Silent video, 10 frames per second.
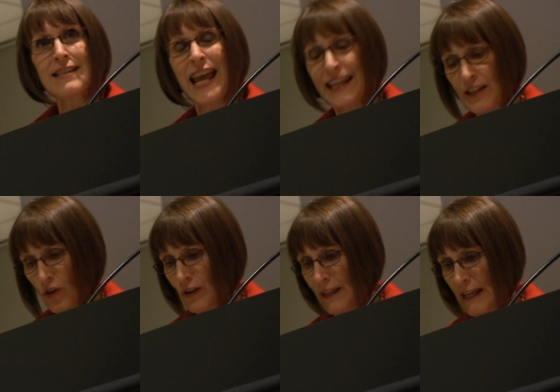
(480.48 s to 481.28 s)
take it
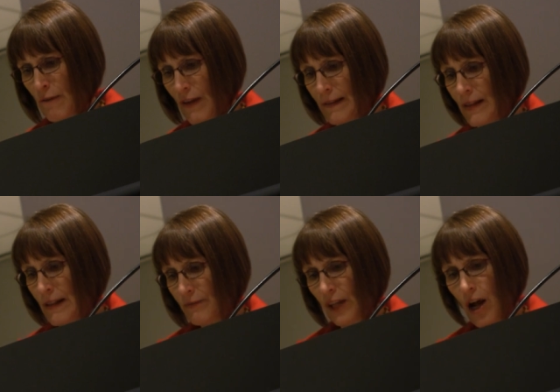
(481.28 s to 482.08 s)
or leave it
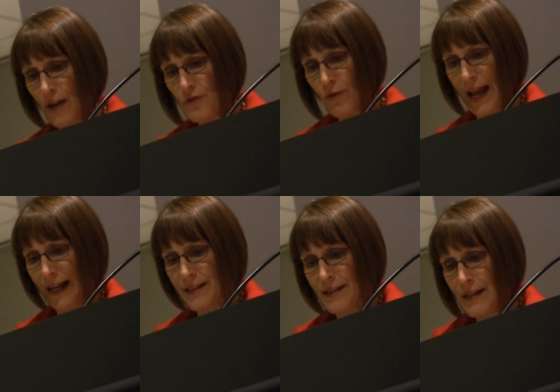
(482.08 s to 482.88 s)

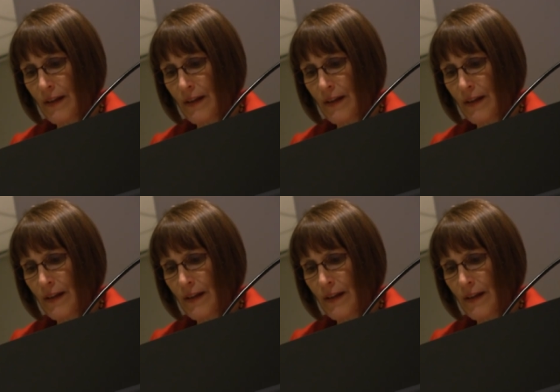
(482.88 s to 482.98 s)
contracts